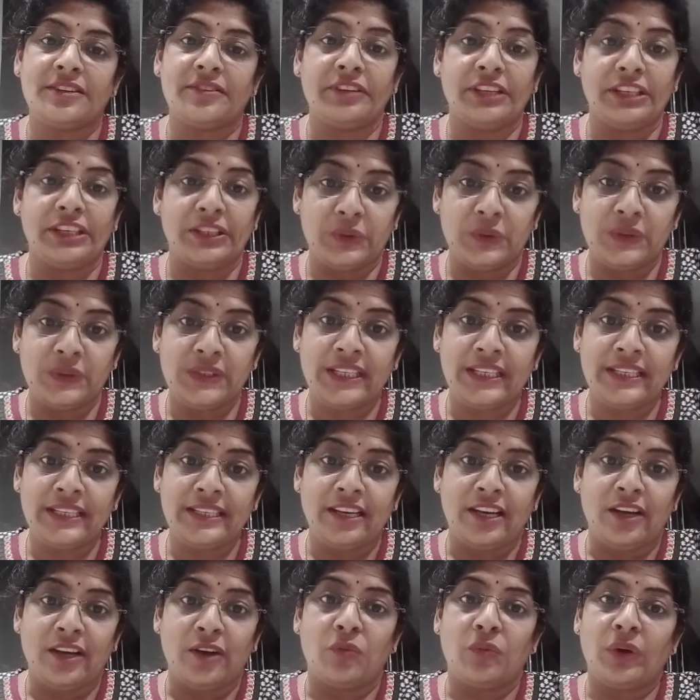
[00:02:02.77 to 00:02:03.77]
we use it.
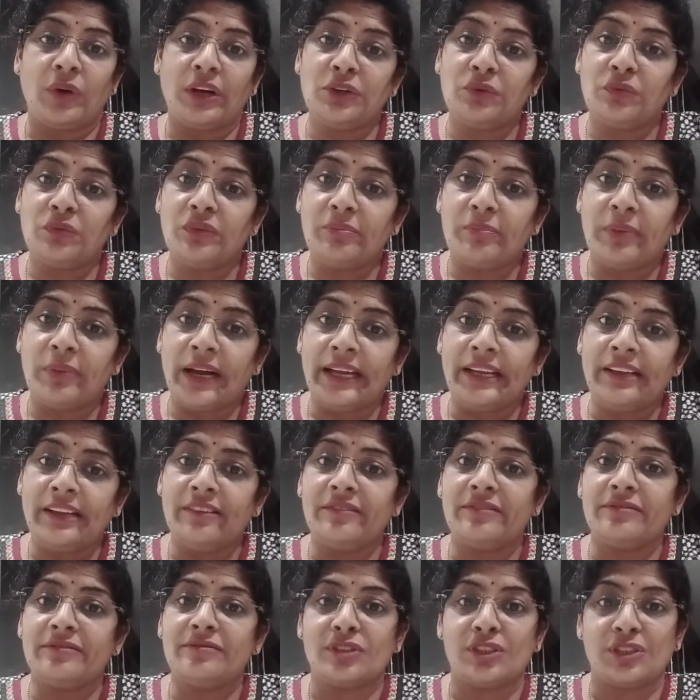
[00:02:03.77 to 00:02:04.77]
Why do we buy?
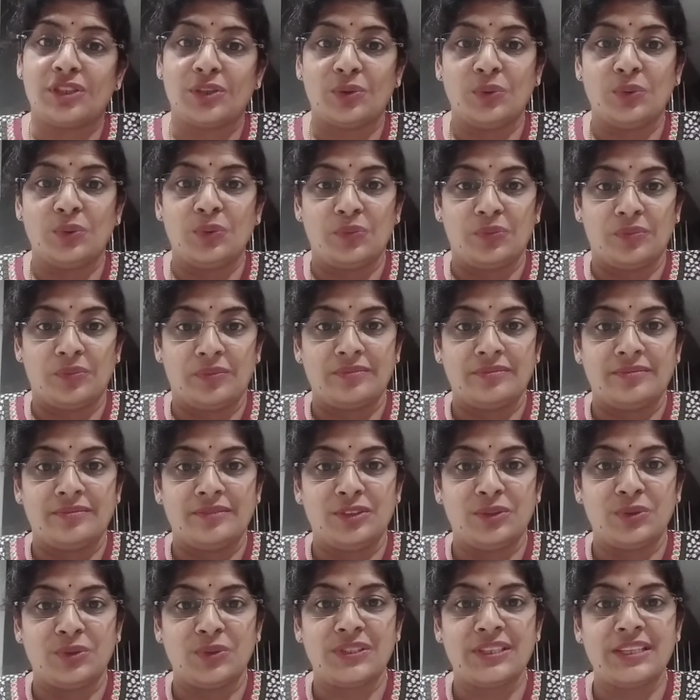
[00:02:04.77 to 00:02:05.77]
To
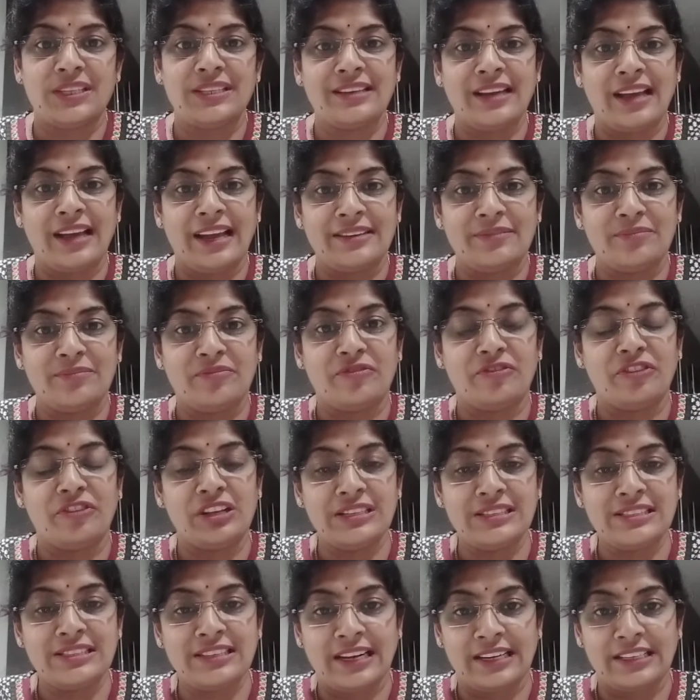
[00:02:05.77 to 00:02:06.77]
use it and
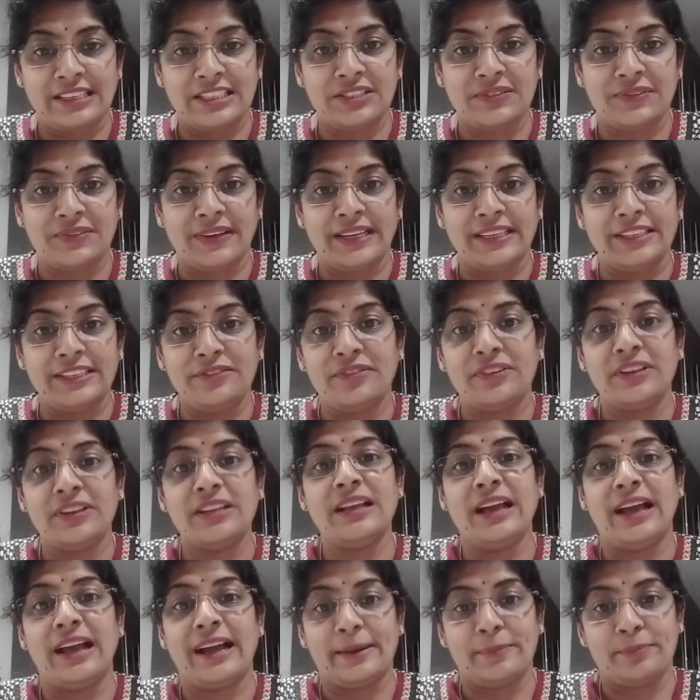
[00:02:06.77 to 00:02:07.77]
feel satisfied, feel
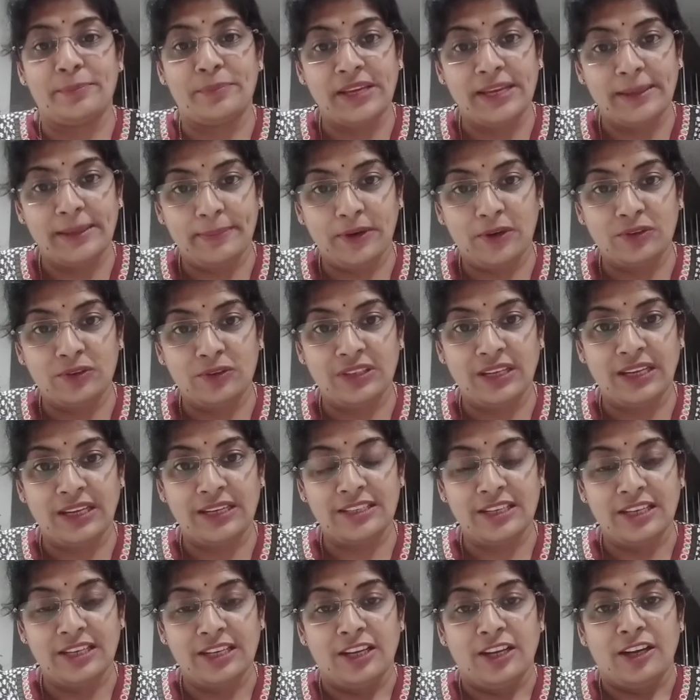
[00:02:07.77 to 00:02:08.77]
happy about
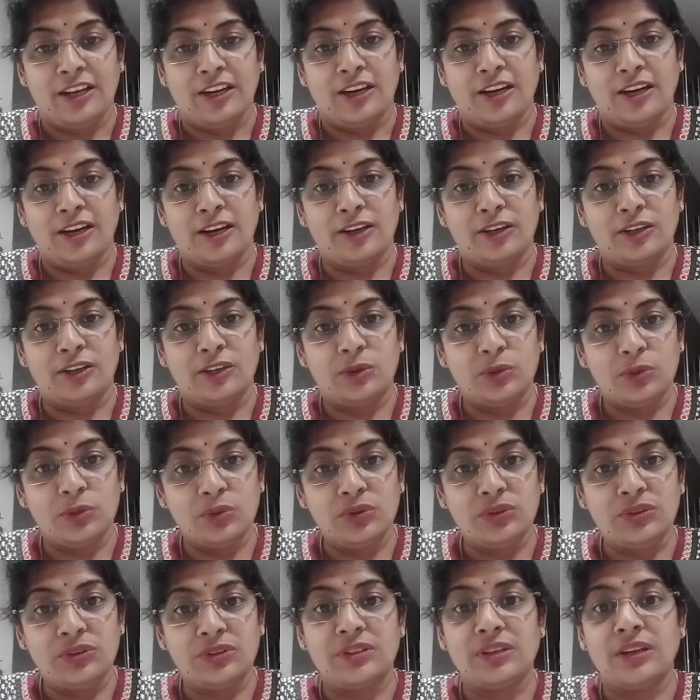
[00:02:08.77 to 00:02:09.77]
that
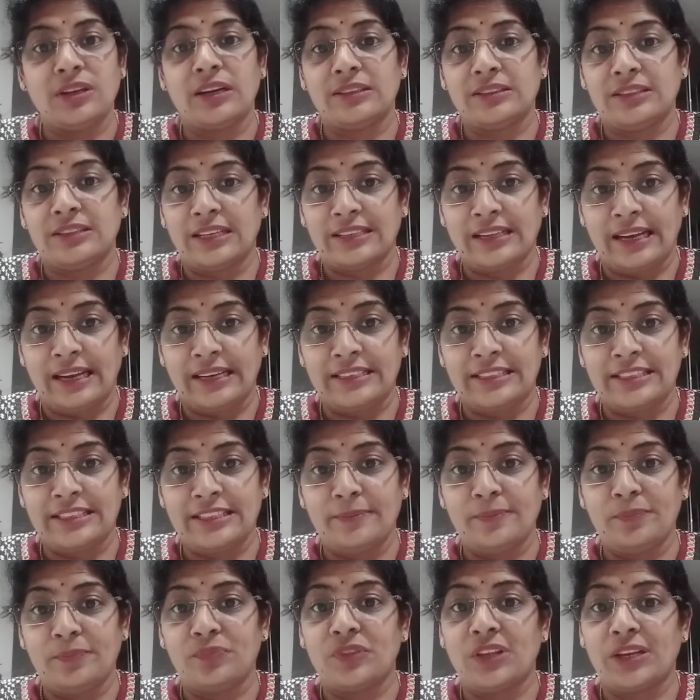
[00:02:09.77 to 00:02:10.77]
good, that
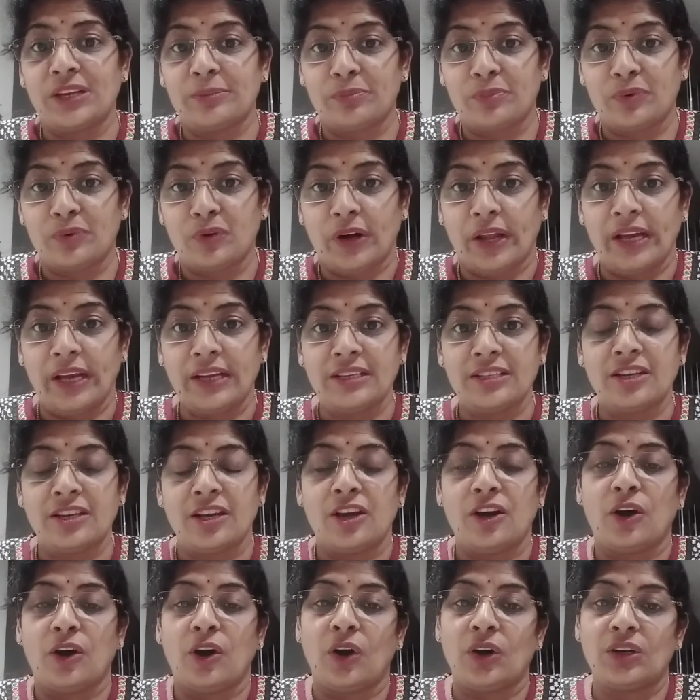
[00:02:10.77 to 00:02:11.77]
item, that product,
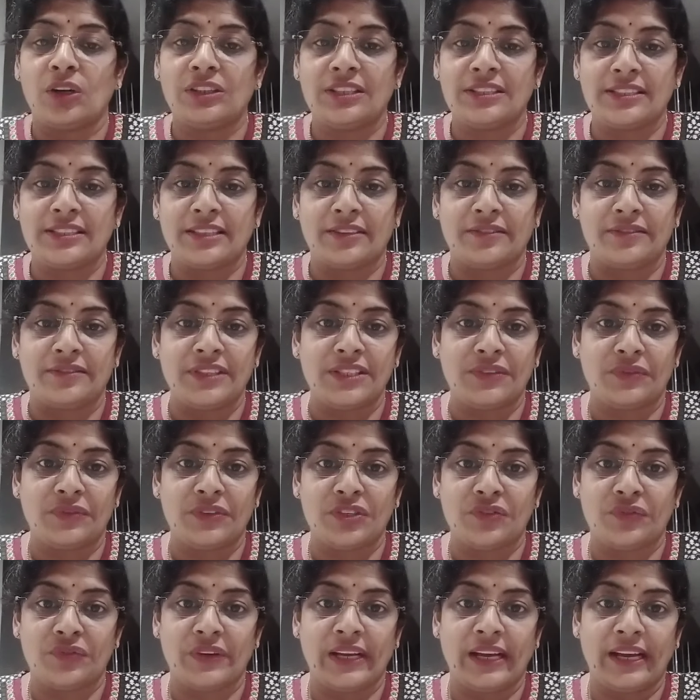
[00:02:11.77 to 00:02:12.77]
or the service
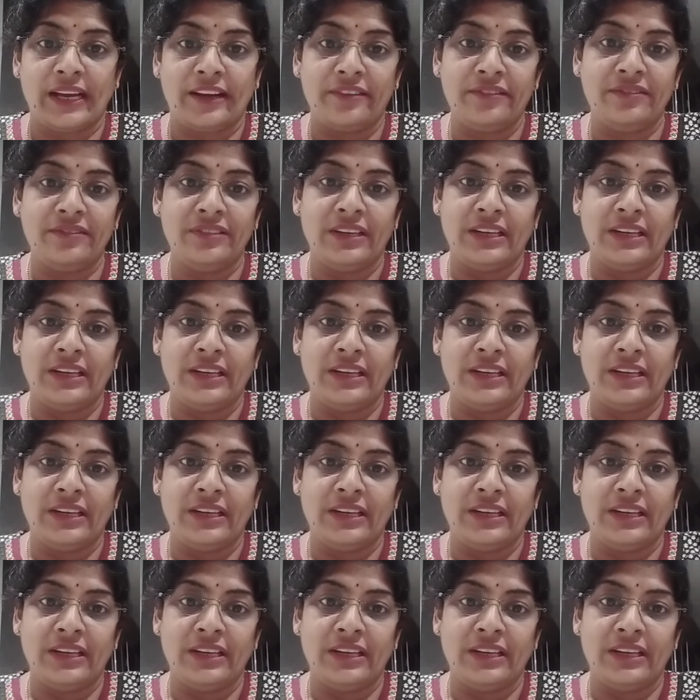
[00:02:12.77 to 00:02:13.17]
which we have